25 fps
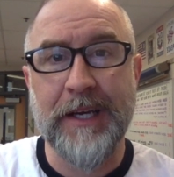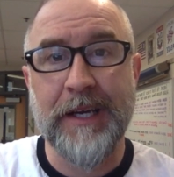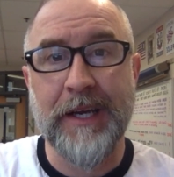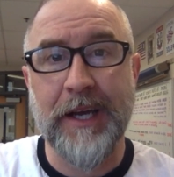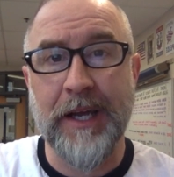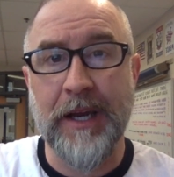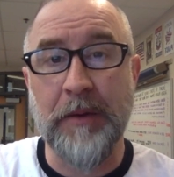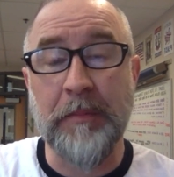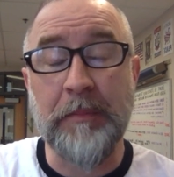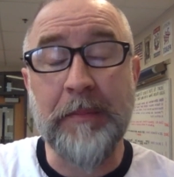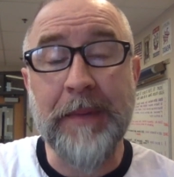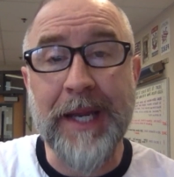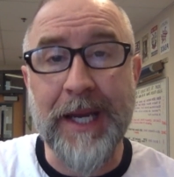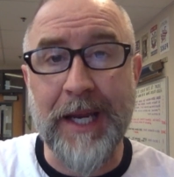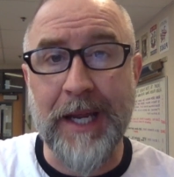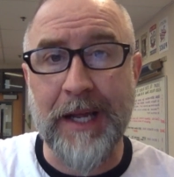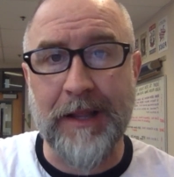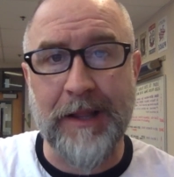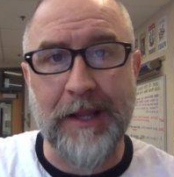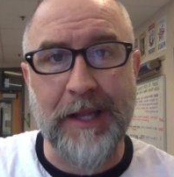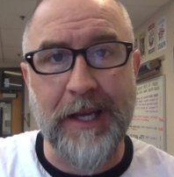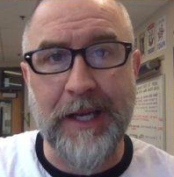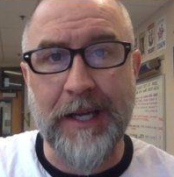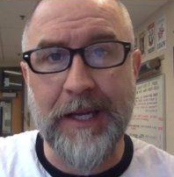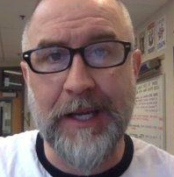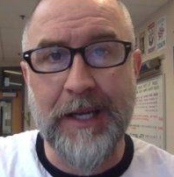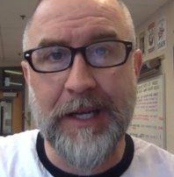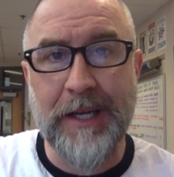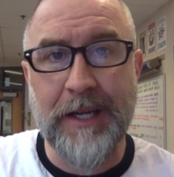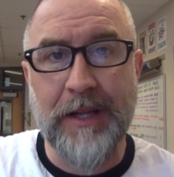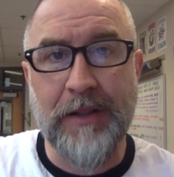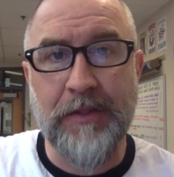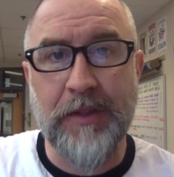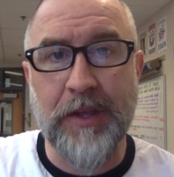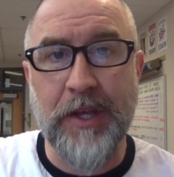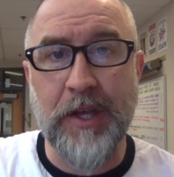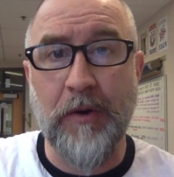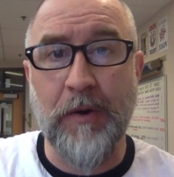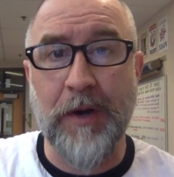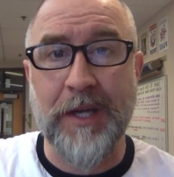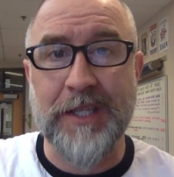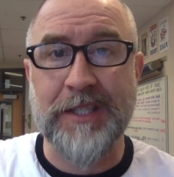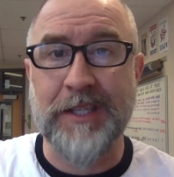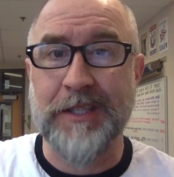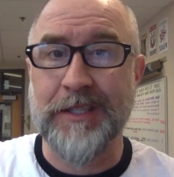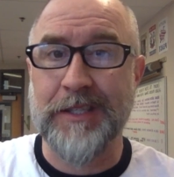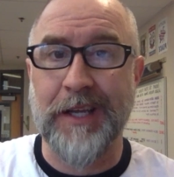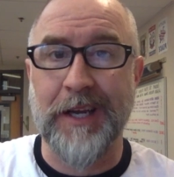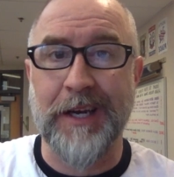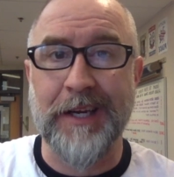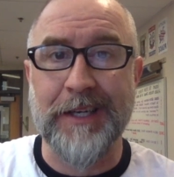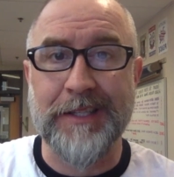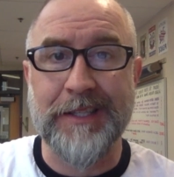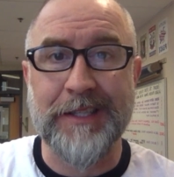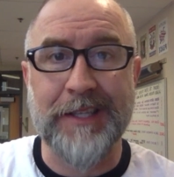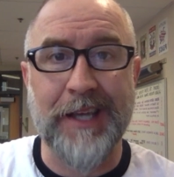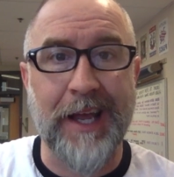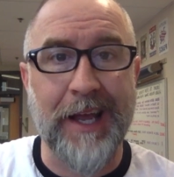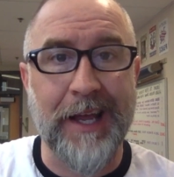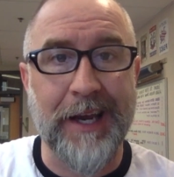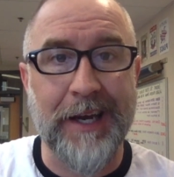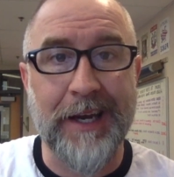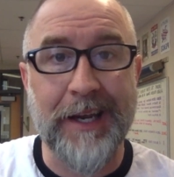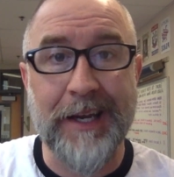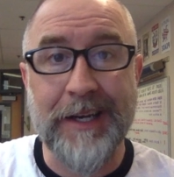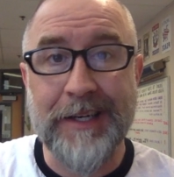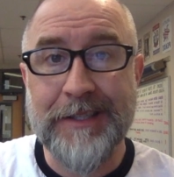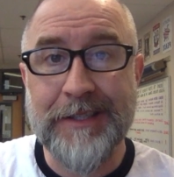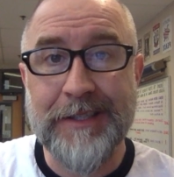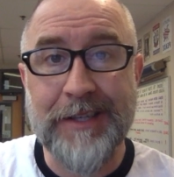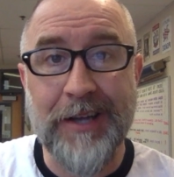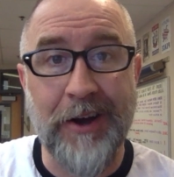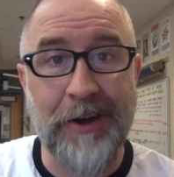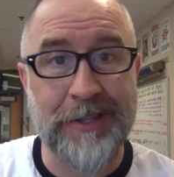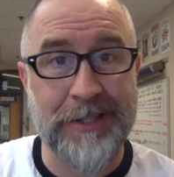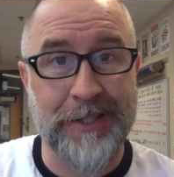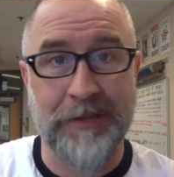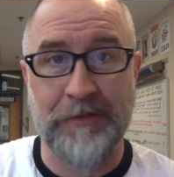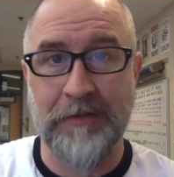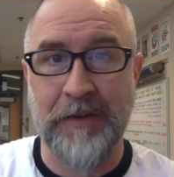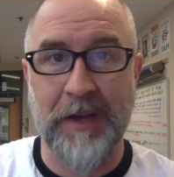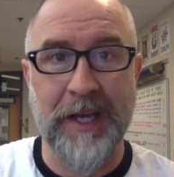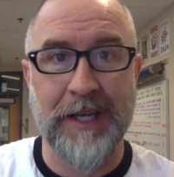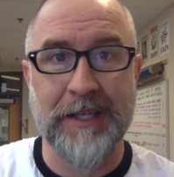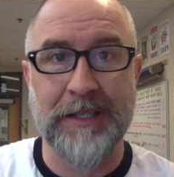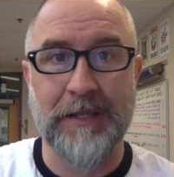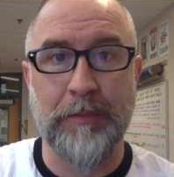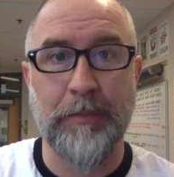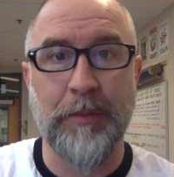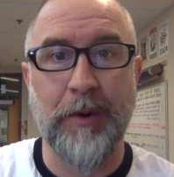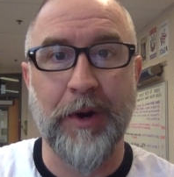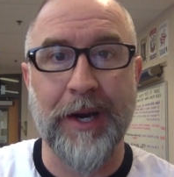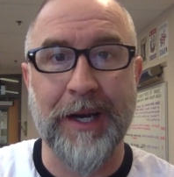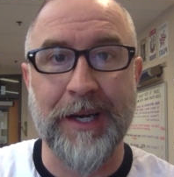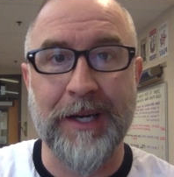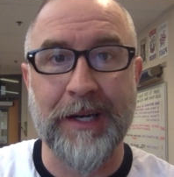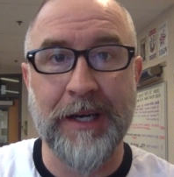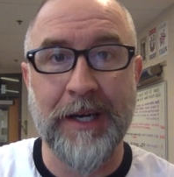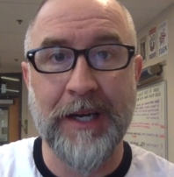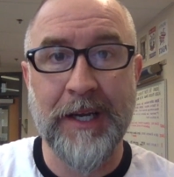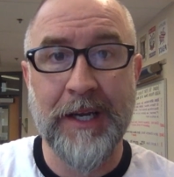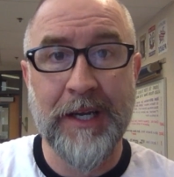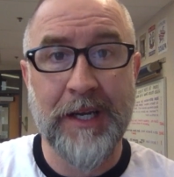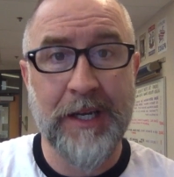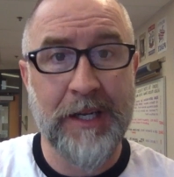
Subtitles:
And immediately, the U.S. is going to send tons of aid to Britain.